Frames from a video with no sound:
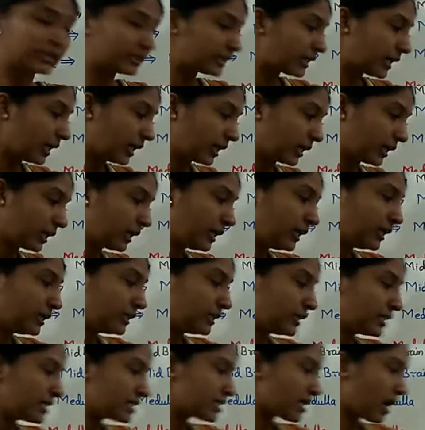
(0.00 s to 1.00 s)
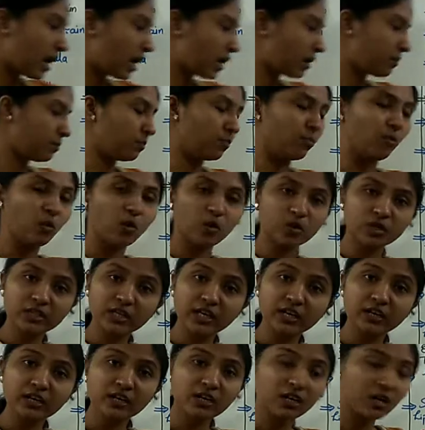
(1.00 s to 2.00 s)
tongue. These are
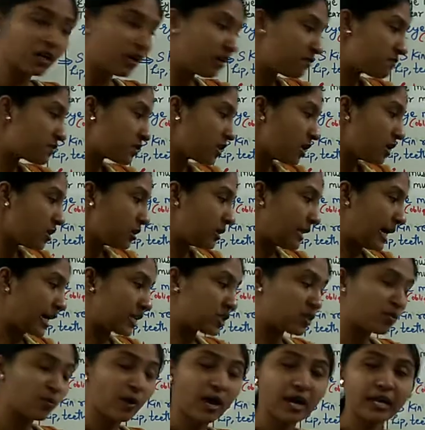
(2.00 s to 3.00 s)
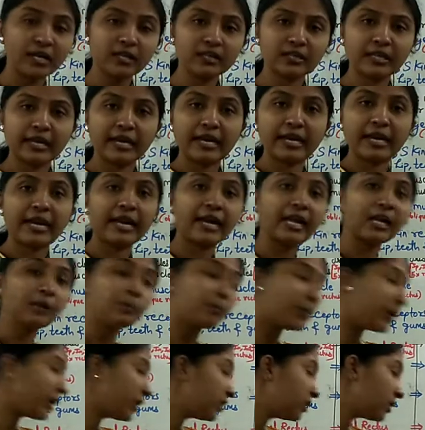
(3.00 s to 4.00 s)
motor nerves. That's why they
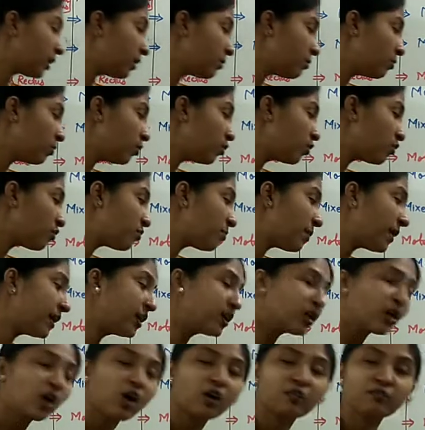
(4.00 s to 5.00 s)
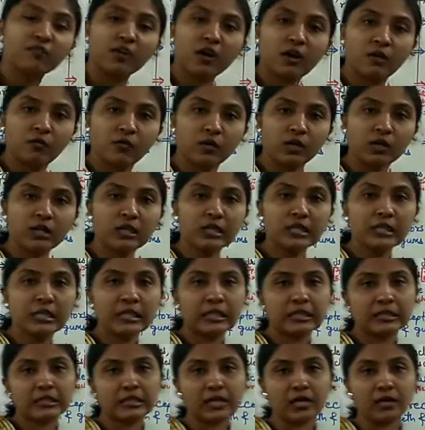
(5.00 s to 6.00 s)
help in the movement of our
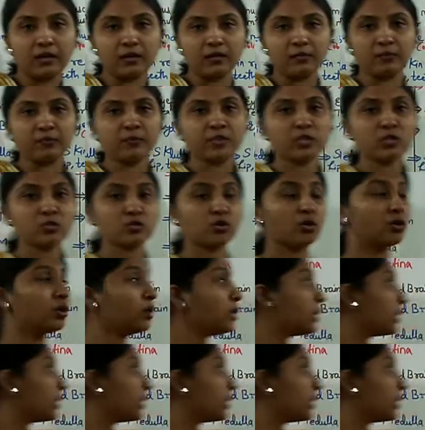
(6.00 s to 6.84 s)
tongue. So